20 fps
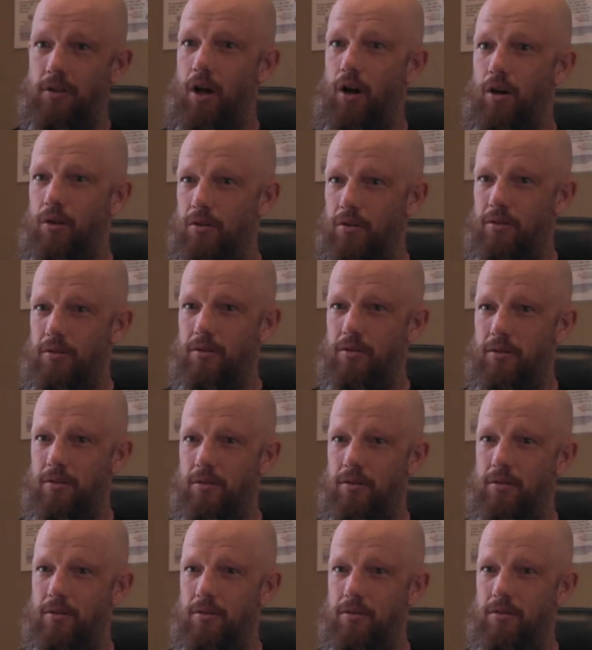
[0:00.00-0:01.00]
No.
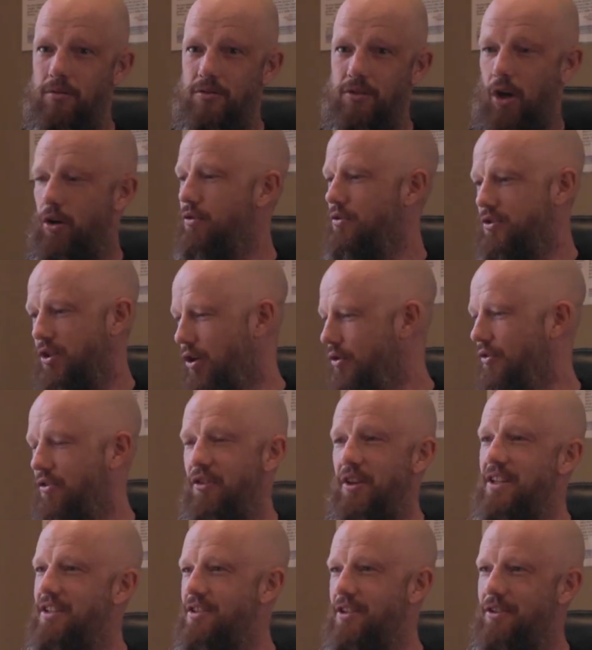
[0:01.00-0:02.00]
Don't
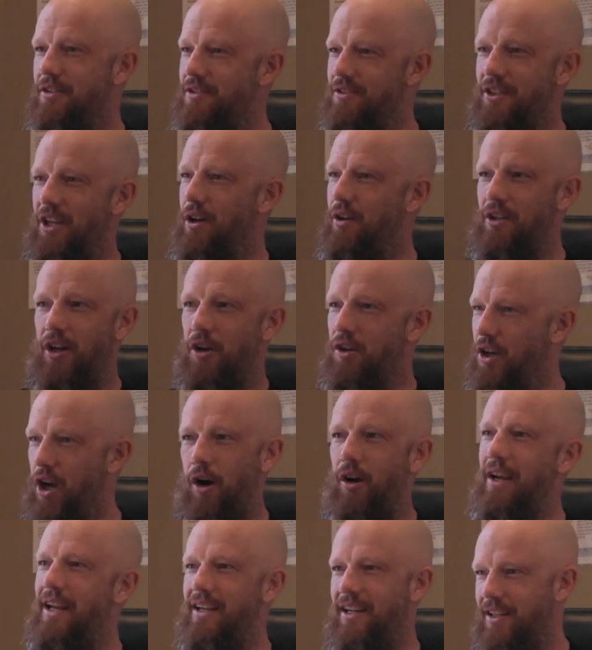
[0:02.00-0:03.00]
think to, I don't
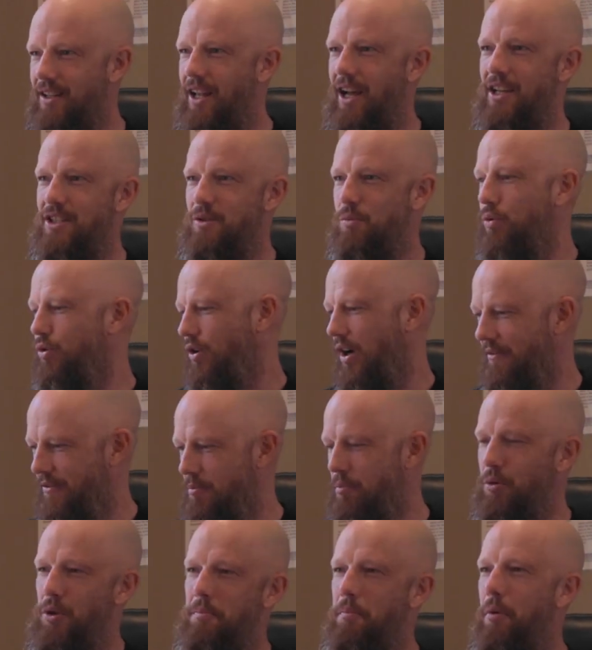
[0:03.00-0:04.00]
go and get a glass of water. I have
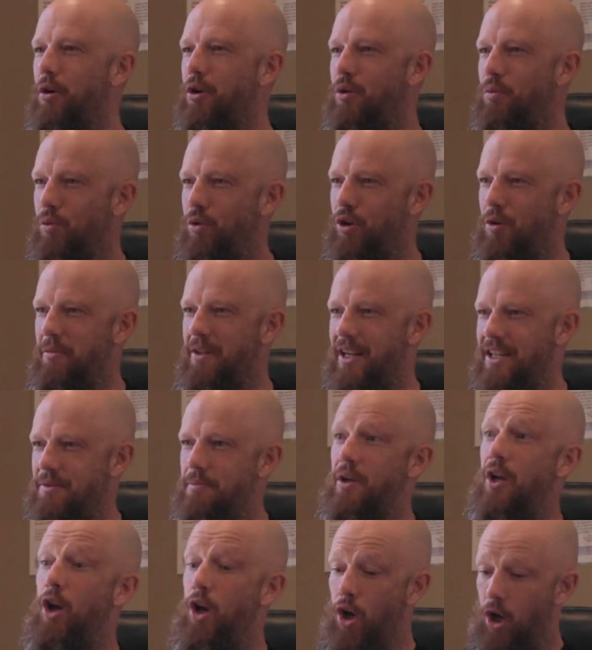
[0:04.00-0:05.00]
to put the bottle of water next
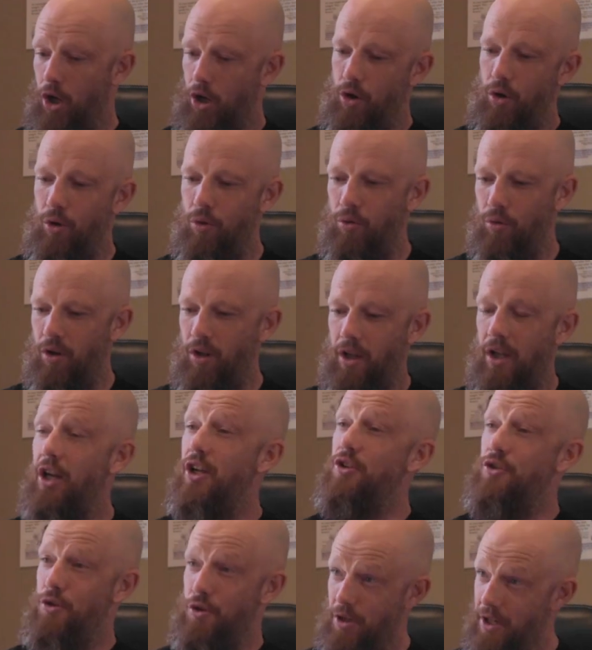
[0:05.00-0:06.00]
to me. Cool.
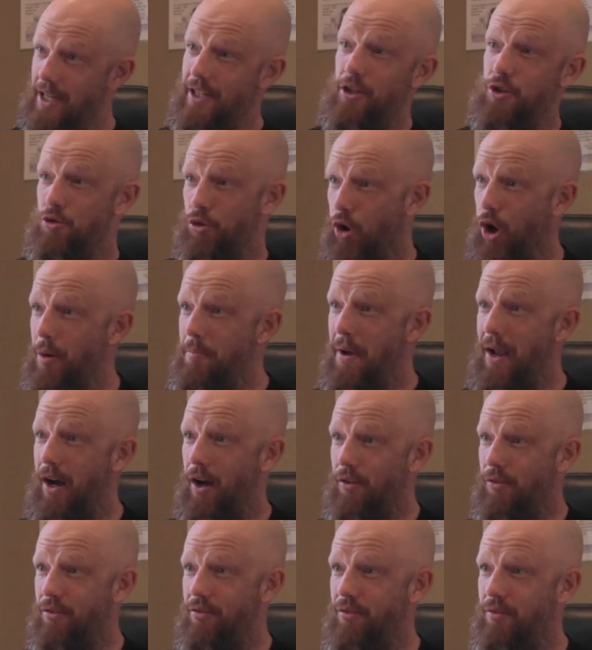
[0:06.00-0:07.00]
Do you get a dry
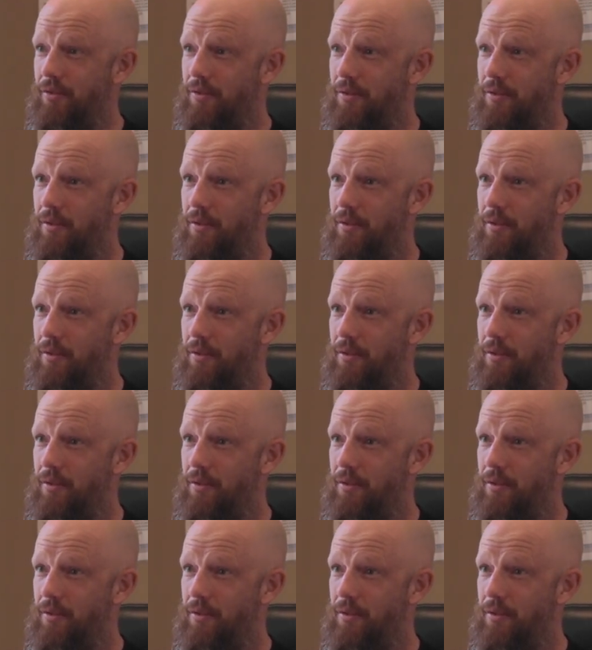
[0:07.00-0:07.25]
mouth?